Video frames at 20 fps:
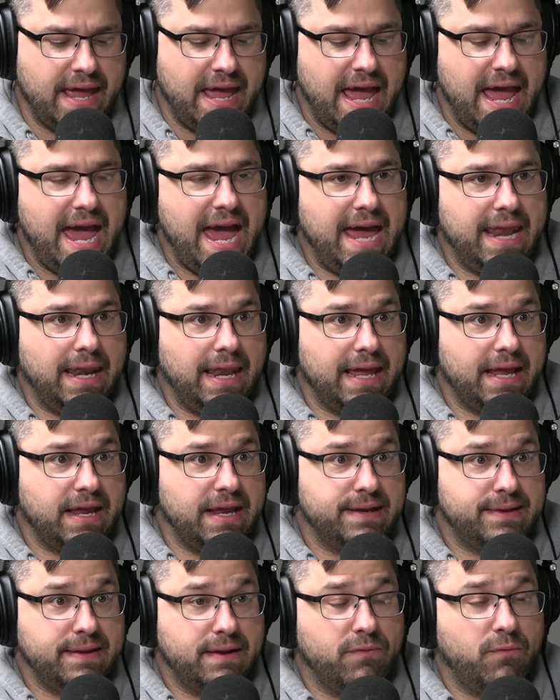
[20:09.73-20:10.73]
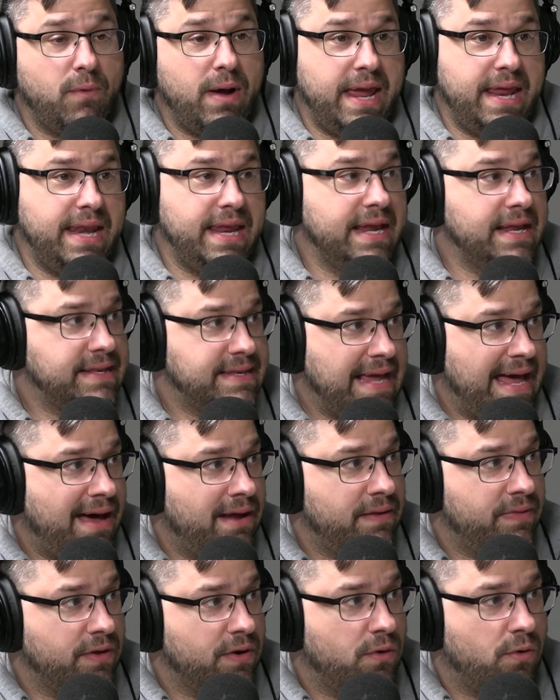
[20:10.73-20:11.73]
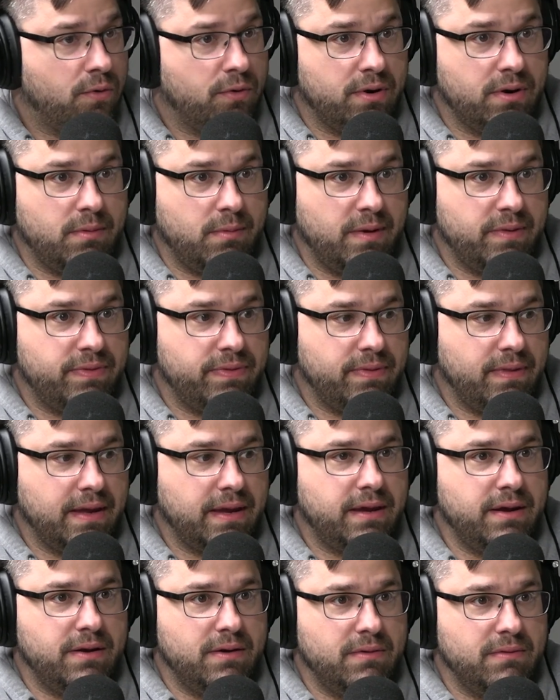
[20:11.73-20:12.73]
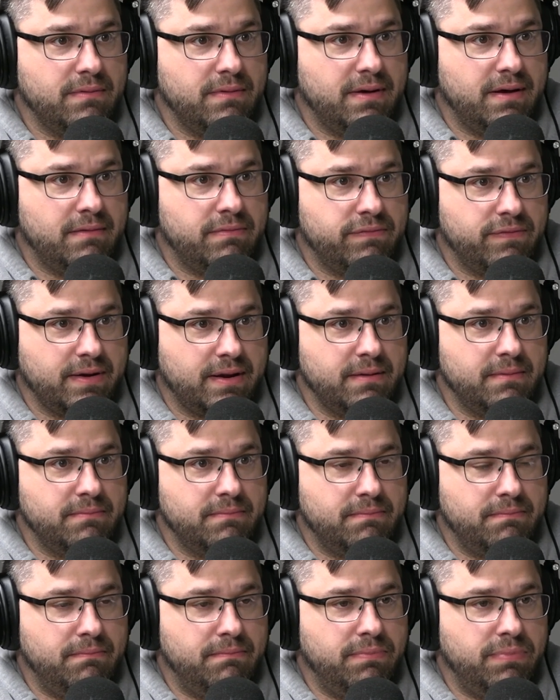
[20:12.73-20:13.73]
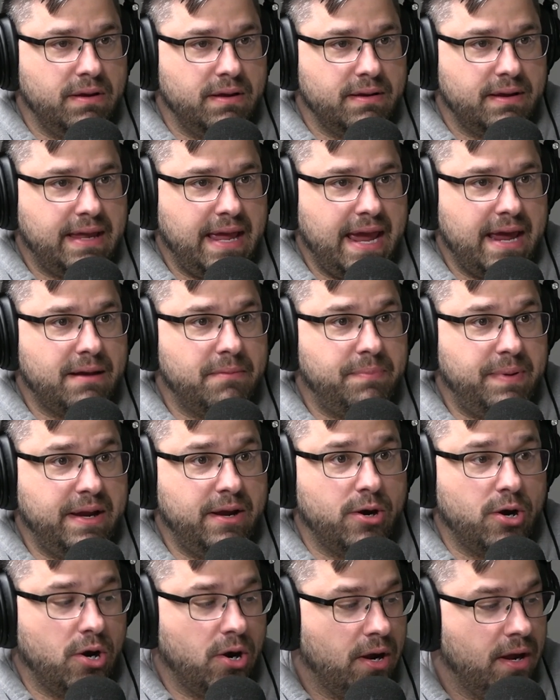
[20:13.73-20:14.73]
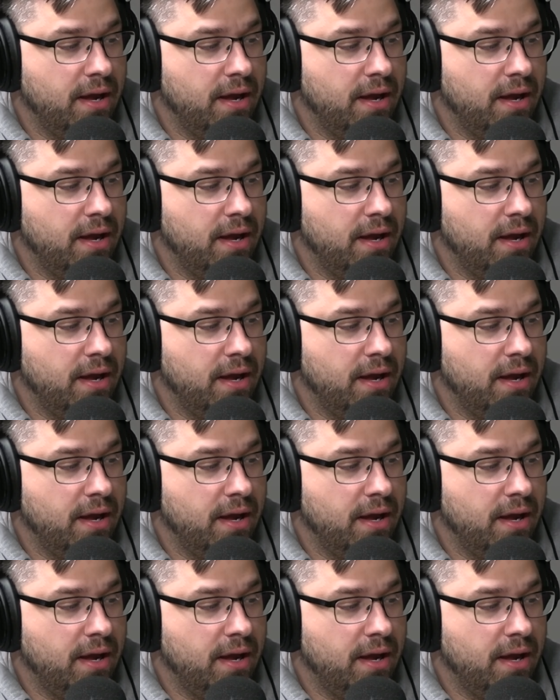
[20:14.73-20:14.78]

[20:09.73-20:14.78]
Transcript: and like instead of weighting it down in the corner with like a freaking can of beer,